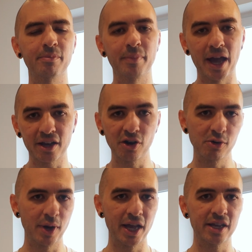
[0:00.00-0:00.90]
Mac
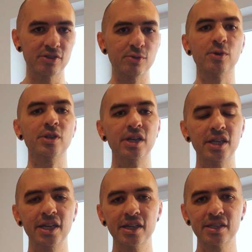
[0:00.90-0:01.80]
OS or
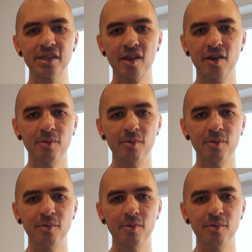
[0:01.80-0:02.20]
Linux,